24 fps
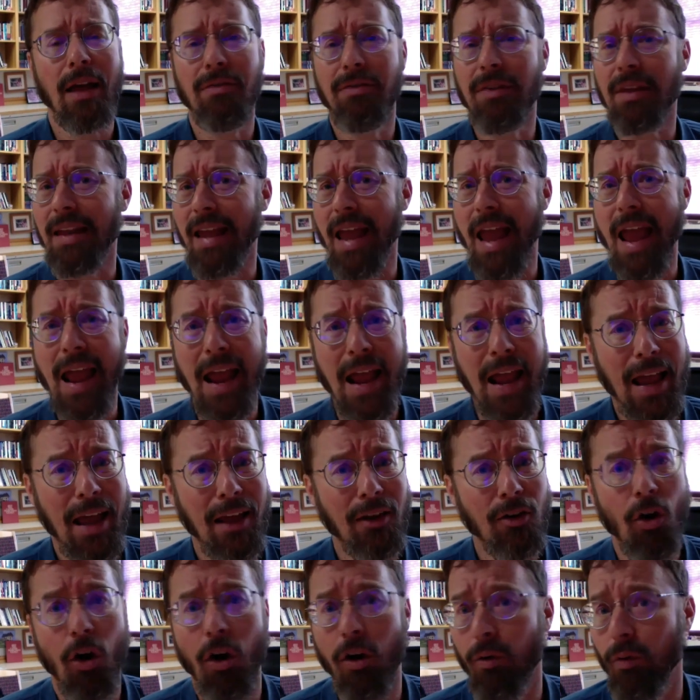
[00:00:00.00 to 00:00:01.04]
I think
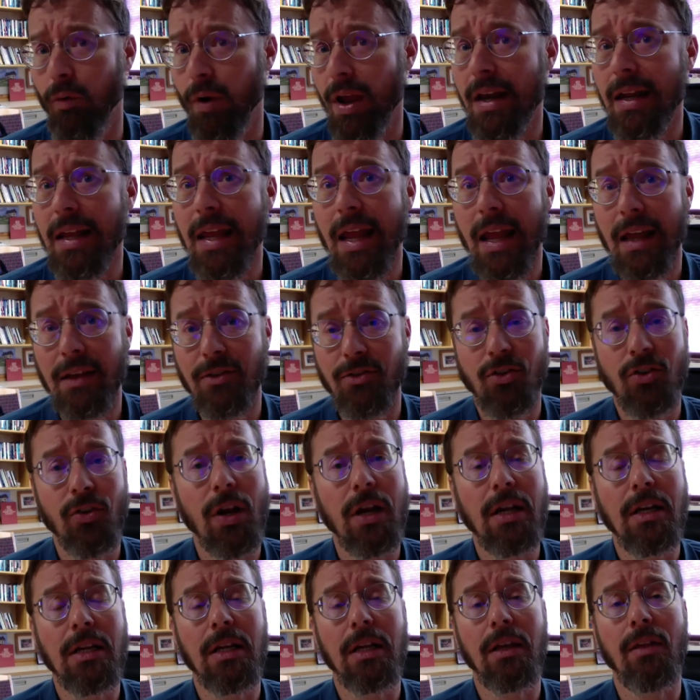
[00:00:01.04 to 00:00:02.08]
Anne already has
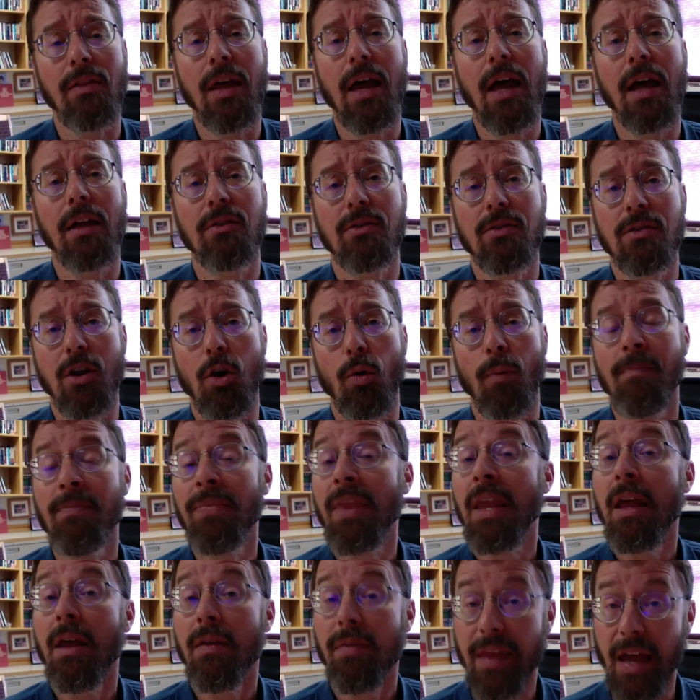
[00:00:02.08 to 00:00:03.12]
training in that. So
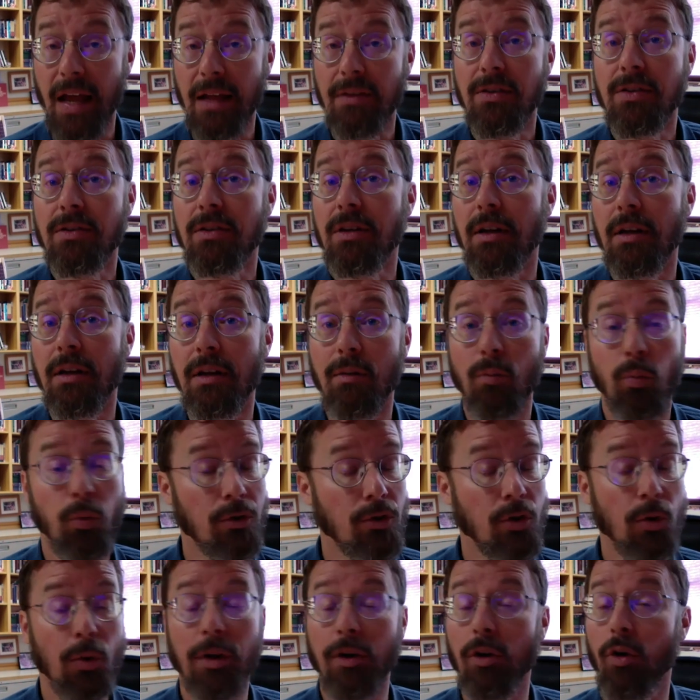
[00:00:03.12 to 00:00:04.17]

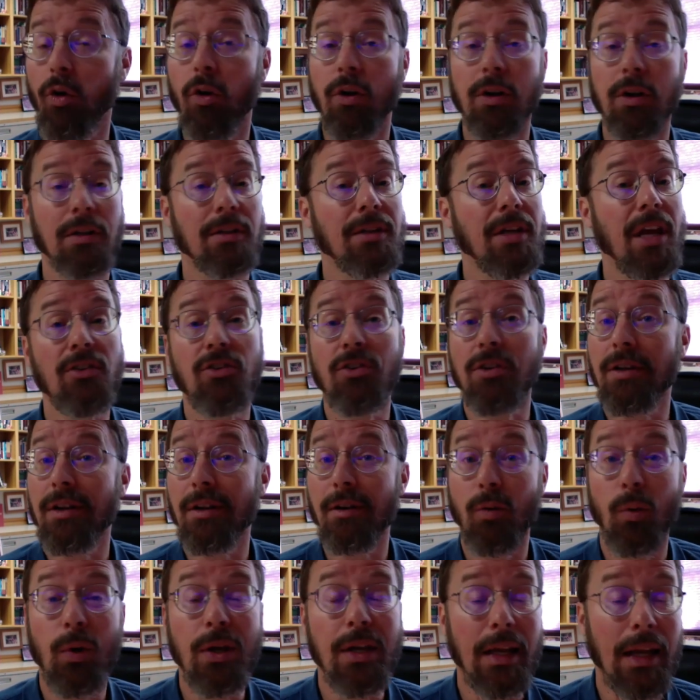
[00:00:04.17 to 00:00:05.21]
we're doing an orientation
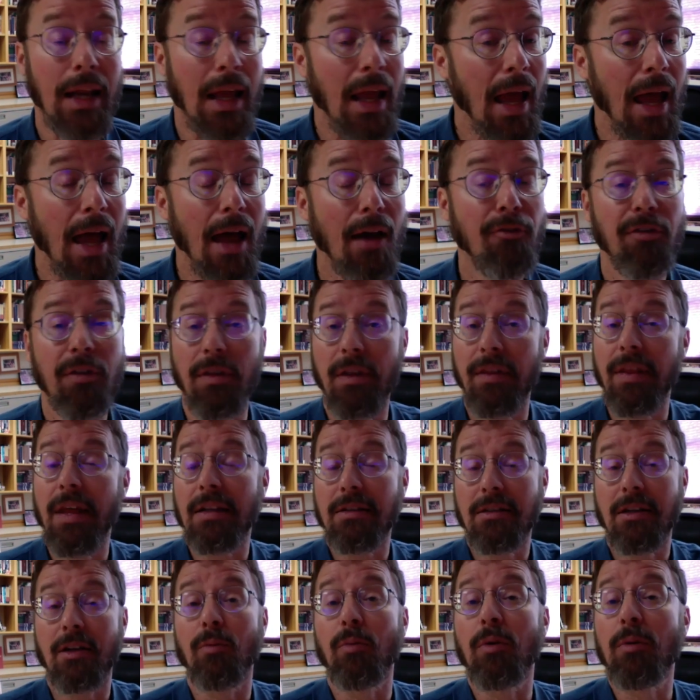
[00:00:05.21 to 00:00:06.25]
in a week and a half, and then
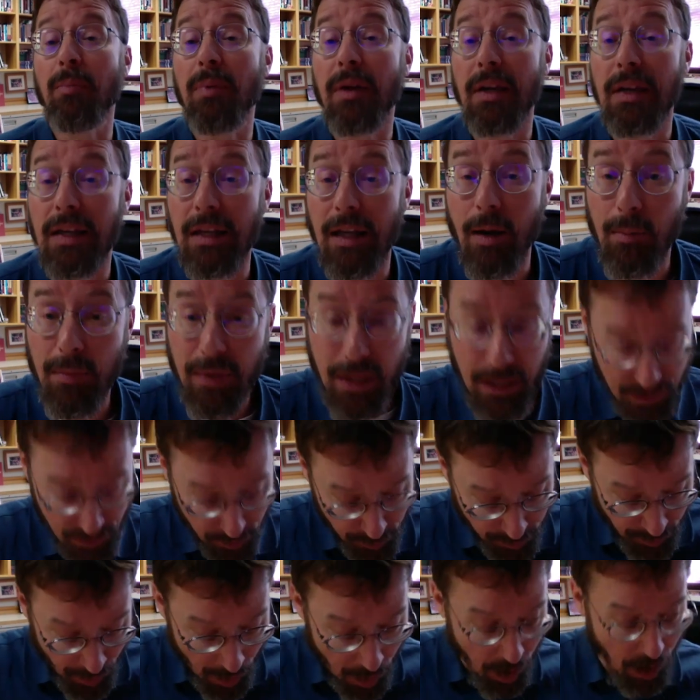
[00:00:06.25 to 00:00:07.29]
that's going to be picking up this
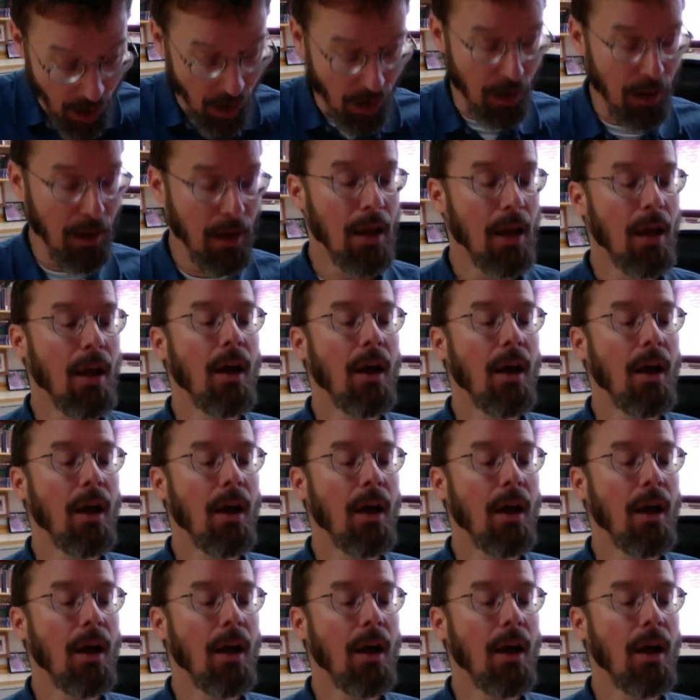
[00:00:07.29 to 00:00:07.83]
fall.